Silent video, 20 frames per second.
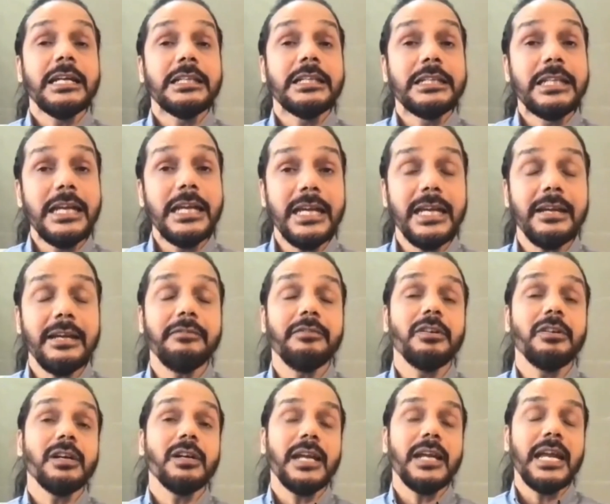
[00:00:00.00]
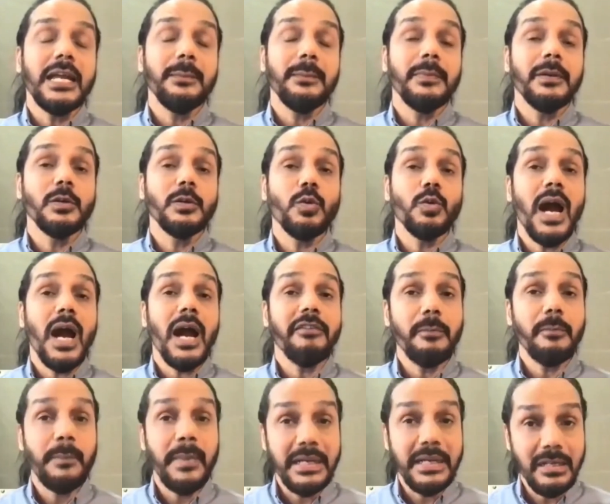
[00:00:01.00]
they were able to have a
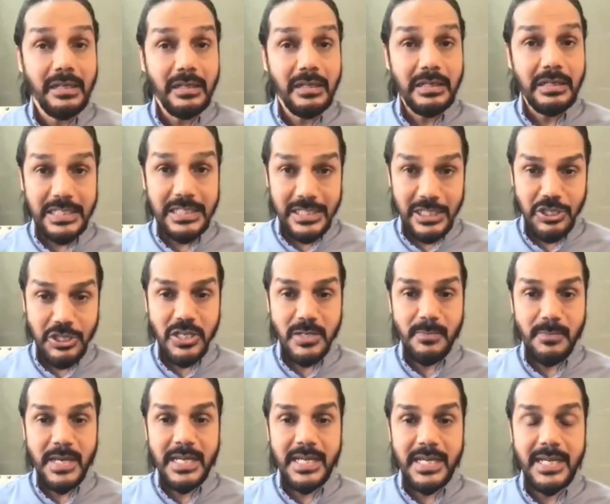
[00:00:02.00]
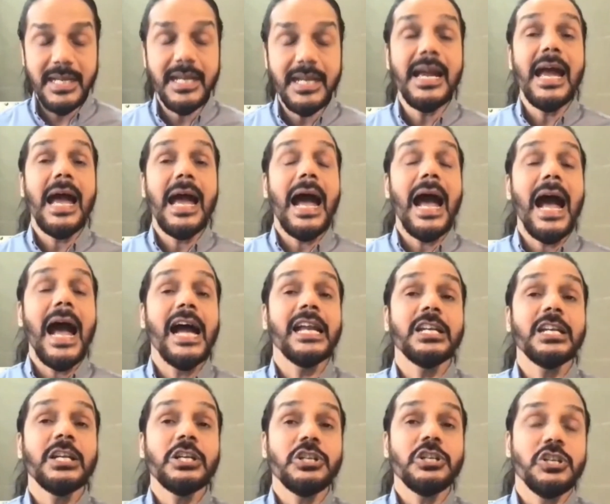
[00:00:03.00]
better decision making
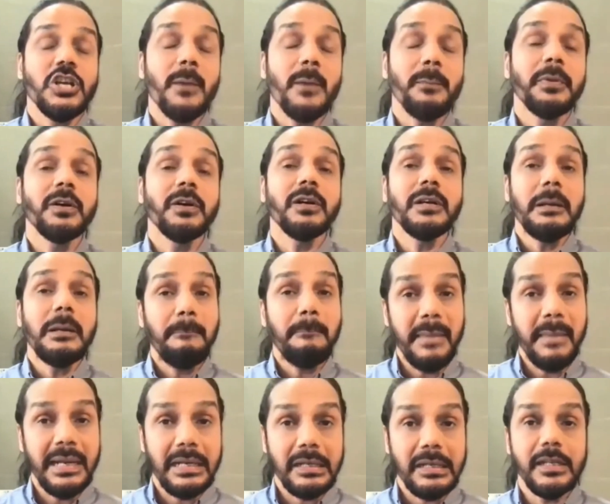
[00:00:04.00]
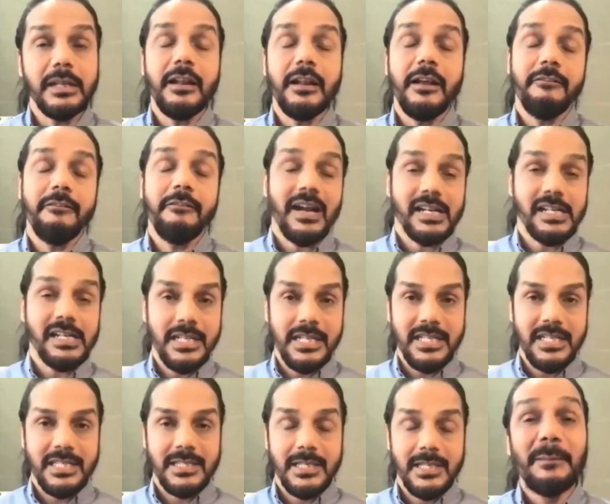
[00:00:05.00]
and sharper mental
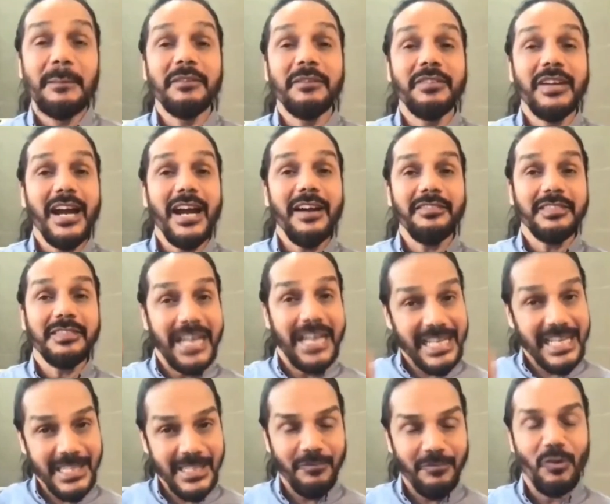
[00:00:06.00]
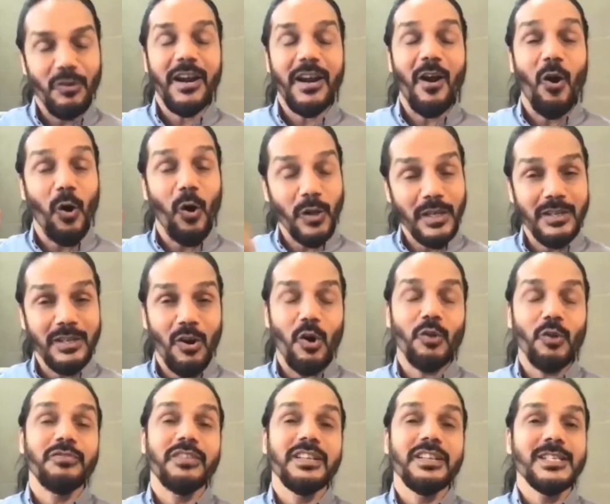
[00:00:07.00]
faculties. But we have tests for all
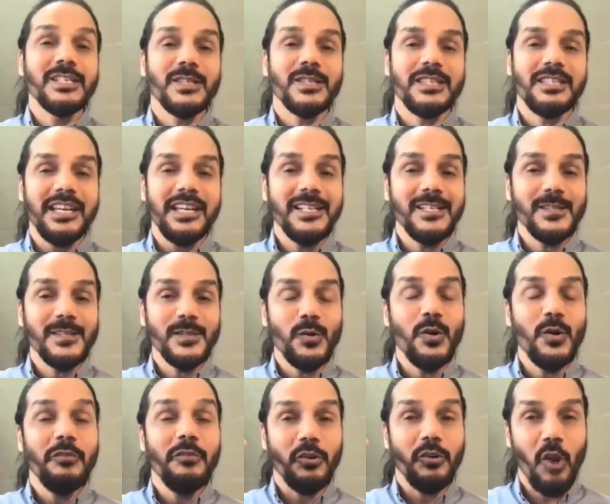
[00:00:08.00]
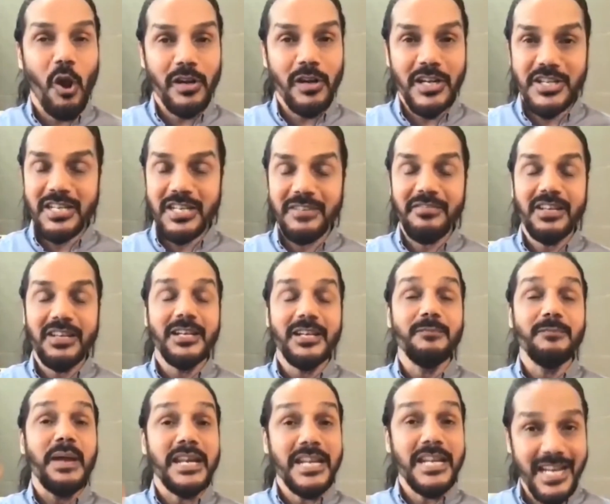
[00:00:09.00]
of these things. So for cognition, we did
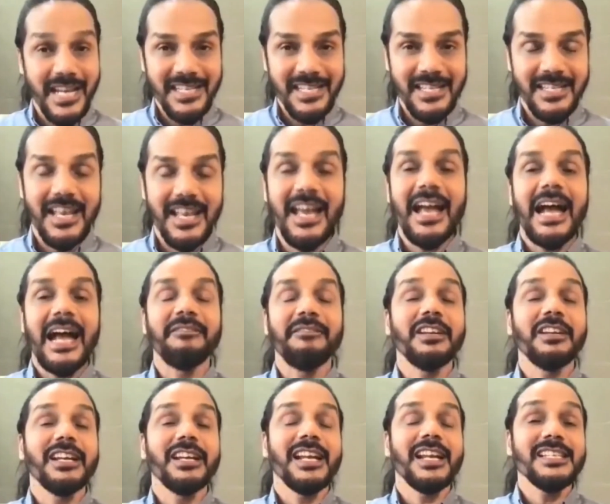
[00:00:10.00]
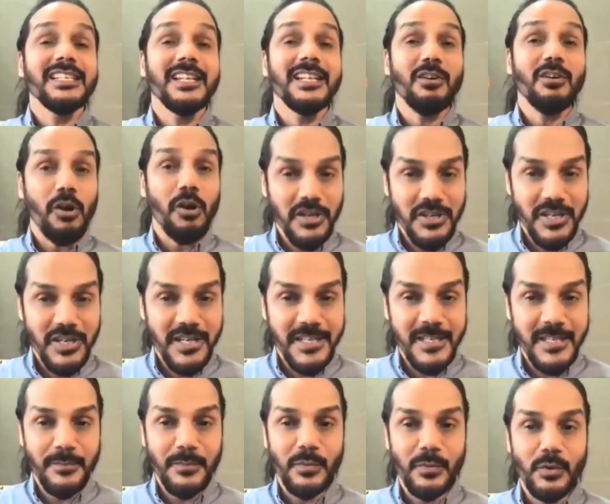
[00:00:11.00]
many tests and we realized that the cognition has
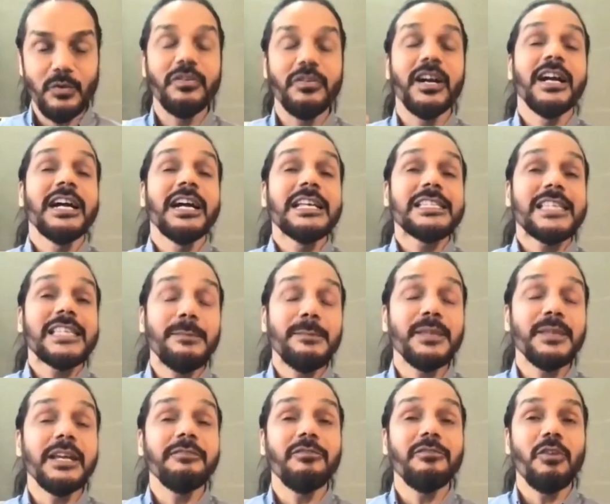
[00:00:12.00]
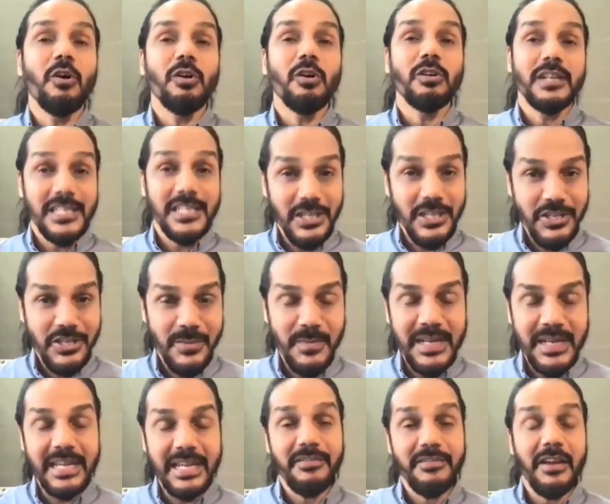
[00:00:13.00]
improved. Same thing for decision
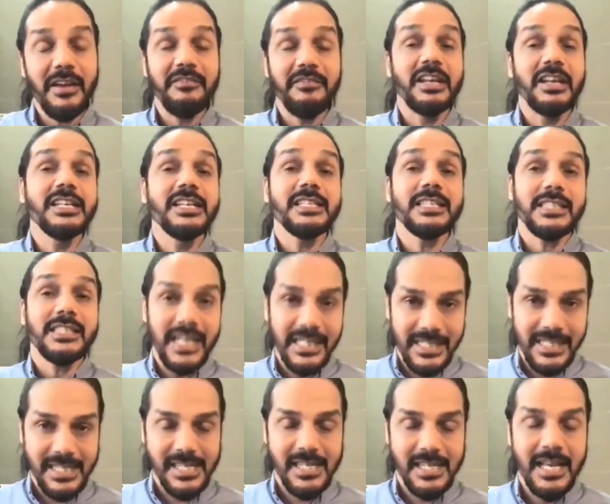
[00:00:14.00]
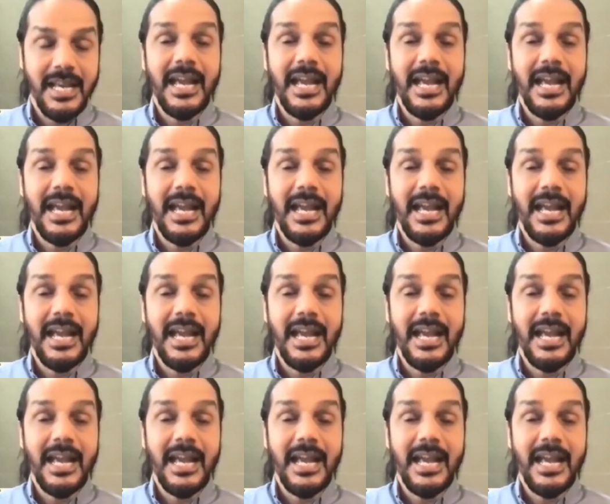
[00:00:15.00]
making, we have various tests,